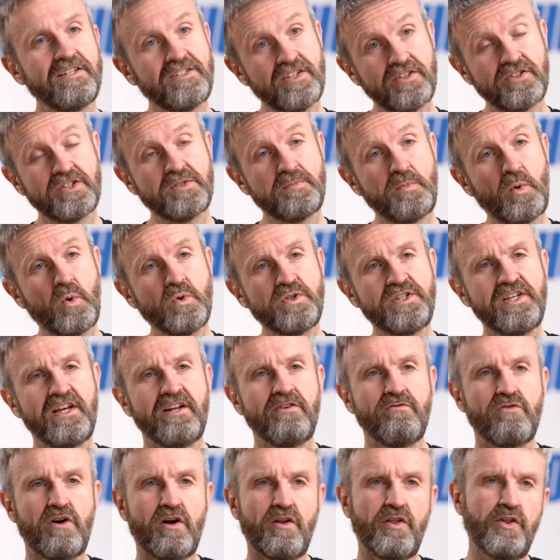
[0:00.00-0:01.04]
It's at the sporty
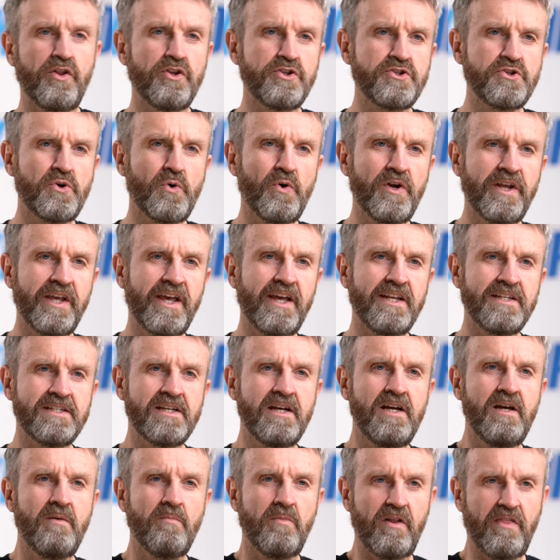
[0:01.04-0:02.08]
end rather than the touring end,
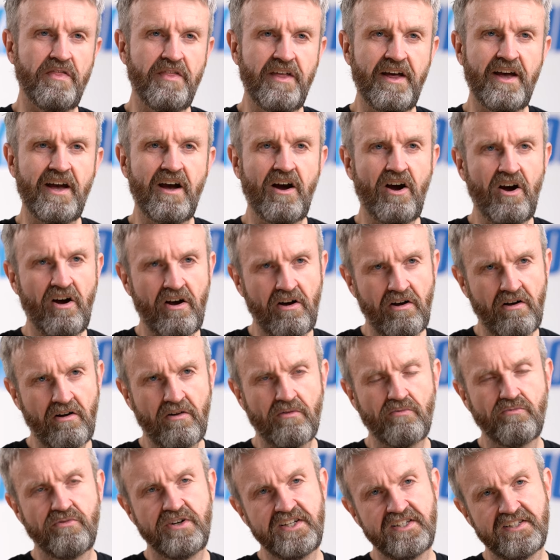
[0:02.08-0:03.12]
but there
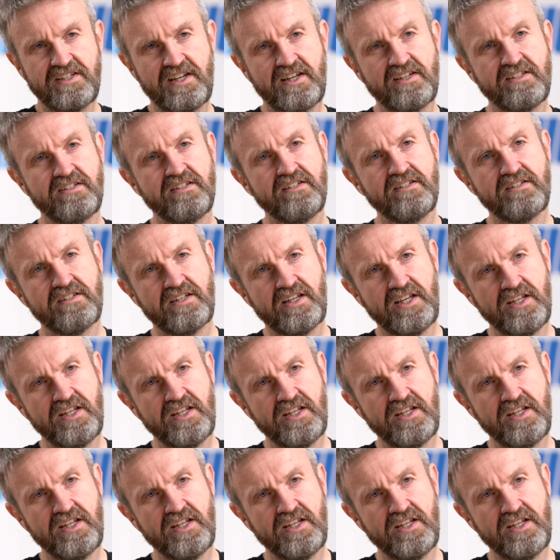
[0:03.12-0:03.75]
are recesses